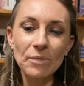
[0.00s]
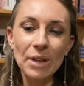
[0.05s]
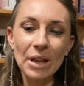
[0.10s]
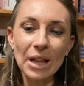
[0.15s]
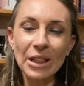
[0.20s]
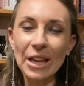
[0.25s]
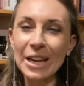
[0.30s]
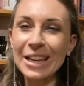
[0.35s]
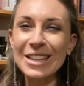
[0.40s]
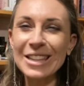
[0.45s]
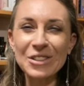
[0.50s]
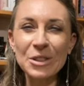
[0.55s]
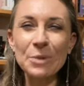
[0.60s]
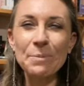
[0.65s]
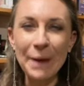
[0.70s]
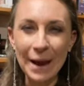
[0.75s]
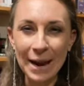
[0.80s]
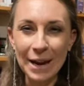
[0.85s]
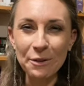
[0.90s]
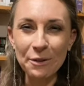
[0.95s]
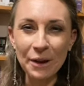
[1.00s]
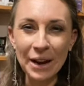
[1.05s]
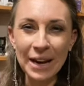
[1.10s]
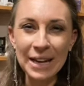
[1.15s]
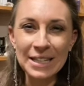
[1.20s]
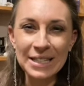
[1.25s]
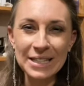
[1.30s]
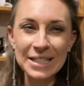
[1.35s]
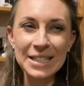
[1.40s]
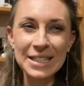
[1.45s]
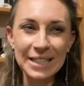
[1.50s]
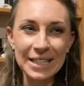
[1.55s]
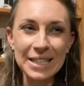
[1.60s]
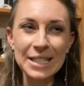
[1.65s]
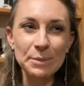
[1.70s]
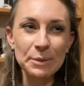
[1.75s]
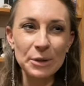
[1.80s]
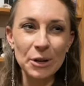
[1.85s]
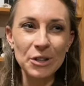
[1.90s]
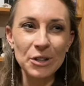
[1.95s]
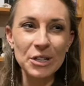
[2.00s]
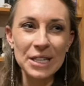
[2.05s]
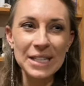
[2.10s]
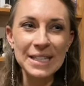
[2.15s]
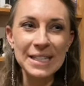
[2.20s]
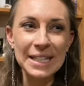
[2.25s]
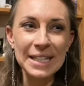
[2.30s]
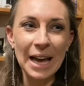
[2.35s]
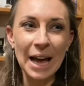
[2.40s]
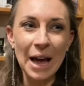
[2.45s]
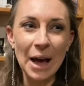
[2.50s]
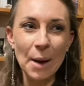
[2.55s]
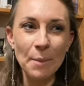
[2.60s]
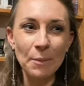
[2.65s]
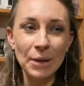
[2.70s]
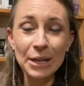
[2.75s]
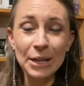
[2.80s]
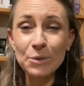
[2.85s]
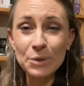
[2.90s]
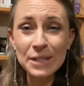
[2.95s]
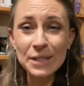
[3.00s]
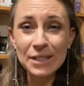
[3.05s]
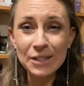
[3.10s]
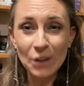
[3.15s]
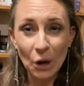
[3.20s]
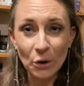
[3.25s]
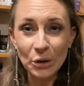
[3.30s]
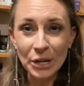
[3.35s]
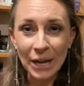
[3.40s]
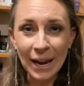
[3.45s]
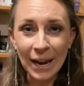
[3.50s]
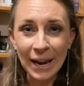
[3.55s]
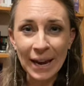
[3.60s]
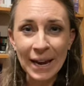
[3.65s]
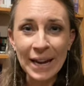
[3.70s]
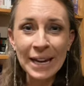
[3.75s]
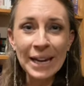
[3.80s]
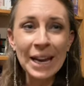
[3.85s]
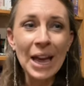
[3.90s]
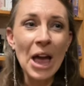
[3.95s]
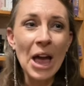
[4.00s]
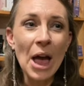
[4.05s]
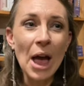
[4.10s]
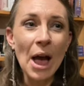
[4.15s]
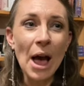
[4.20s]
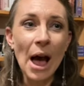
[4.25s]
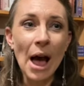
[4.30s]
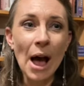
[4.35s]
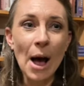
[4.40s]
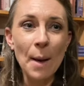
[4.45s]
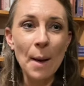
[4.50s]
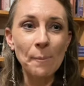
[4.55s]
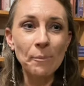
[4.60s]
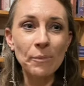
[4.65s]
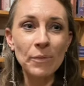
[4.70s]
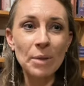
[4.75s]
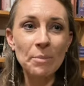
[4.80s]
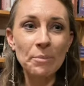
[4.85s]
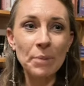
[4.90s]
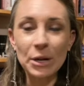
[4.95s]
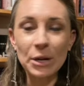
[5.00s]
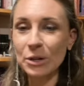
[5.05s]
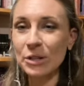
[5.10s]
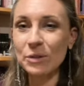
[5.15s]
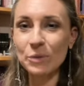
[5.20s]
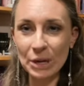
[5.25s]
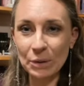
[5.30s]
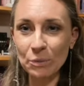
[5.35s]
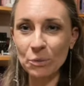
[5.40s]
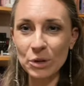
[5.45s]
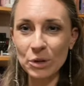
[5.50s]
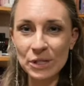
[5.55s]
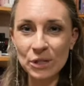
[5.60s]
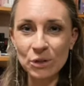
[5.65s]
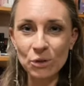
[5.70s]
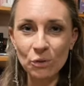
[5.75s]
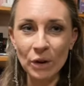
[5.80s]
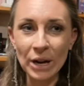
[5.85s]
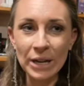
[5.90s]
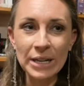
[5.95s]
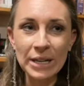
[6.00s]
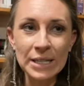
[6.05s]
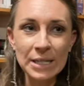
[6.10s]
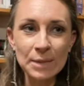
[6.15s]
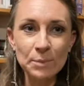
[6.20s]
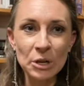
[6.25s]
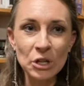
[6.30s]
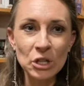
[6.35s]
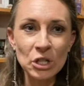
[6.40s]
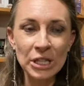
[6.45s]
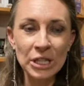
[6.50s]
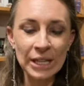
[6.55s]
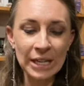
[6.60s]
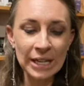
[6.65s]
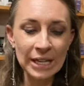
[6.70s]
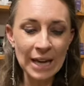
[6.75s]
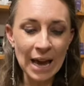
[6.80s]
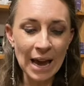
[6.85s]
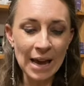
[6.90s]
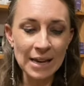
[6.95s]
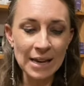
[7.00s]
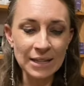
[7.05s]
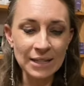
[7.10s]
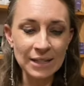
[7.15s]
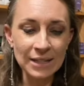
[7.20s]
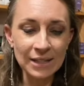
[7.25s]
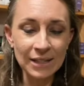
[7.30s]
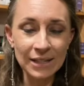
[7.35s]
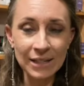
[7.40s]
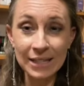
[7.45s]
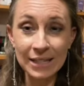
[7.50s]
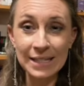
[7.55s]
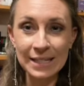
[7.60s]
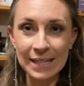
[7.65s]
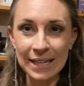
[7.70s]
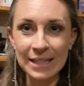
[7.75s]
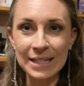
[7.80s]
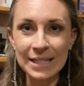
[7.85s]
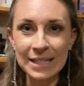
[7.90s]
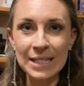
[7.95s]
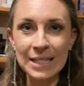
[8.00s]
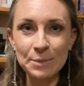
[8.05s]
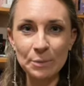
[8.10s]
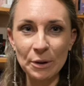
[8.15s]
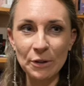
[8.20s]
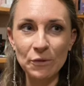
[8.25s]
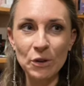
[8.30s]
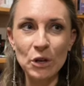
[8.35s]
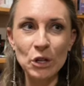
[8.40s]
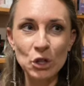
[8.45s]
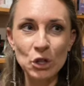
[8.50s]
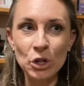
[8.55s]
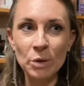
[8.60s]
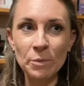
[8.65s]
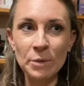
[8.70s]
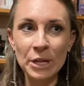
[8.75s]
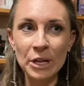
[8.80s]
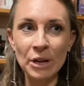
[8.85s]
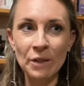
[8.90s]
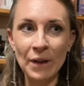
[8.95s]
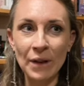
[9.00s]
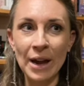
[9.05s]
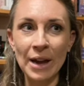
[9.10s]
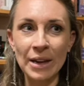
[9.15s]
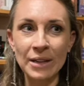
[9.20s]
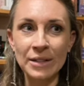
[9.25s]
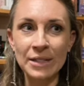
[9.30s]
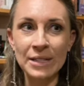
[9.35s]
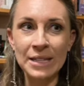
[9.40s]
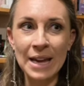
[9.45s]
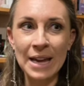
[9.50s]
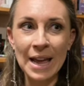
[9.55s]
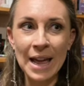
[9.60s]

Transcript: Like the pay rate, let's be honest, it was okay, but it wasn't great, especially as, like I said, this is my first job that I've had